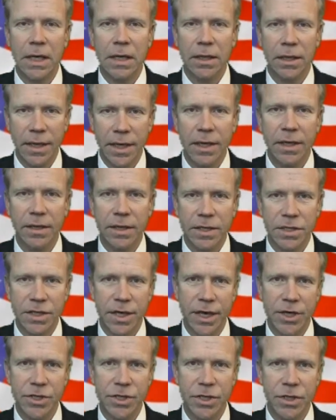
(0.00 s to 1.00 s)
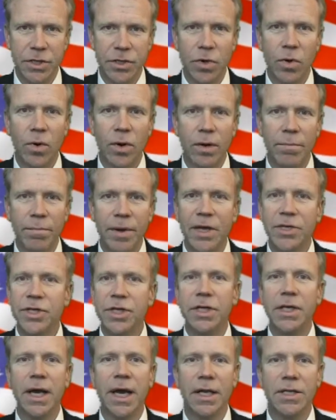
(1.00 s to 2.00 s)
leading this nation toward
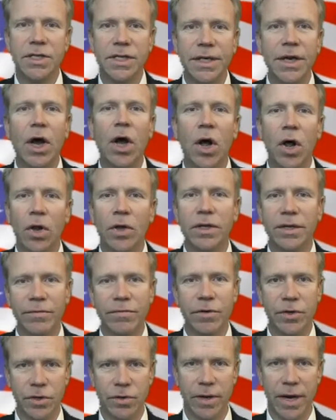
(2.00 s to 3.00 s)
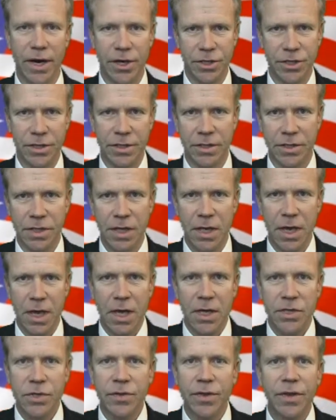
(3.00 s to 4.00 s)
budget cuts in all different directions,
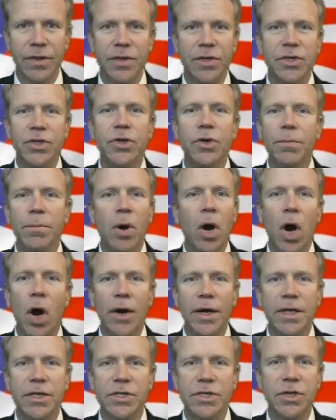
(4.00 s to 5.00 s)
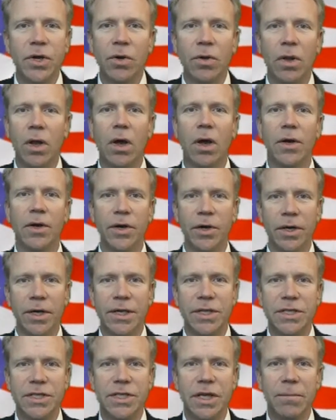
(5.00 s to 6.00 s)
so that the two parties no longer
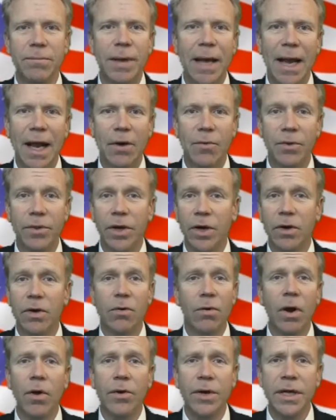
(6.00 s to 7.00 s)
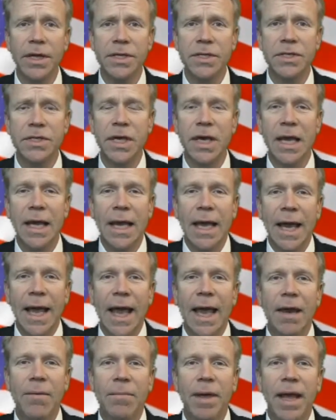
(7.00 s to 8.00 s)
can sit back with their cronies
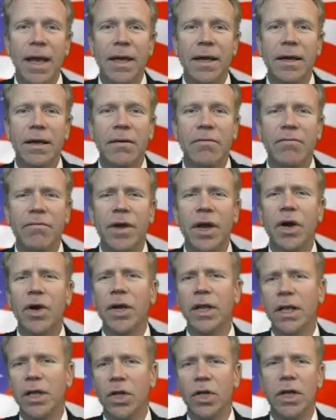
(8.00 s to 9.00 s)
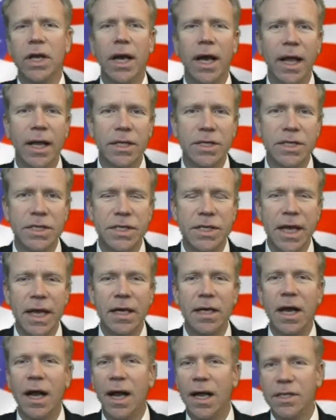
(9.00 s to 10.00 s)
and make very little cuts
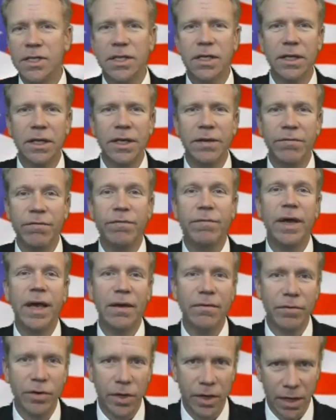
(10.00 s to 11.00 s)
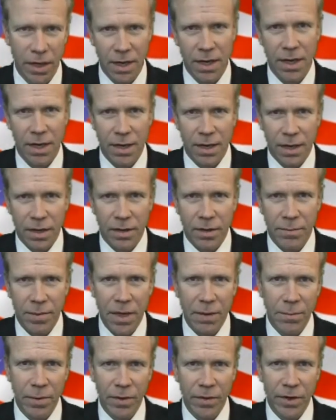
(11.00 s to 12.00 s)
and constantly favor the
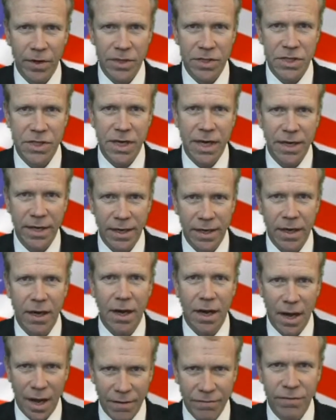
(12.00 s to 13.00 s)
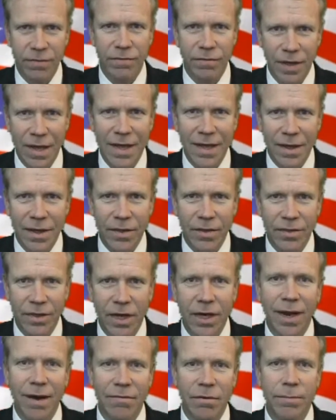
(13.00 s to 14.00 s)
people that are sucking off of the
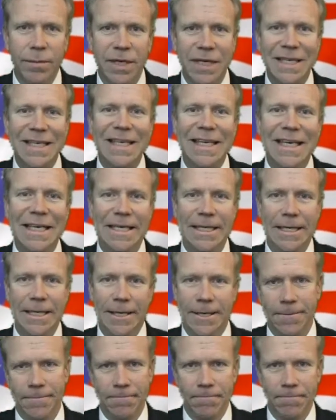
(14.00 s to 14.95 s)
government teat.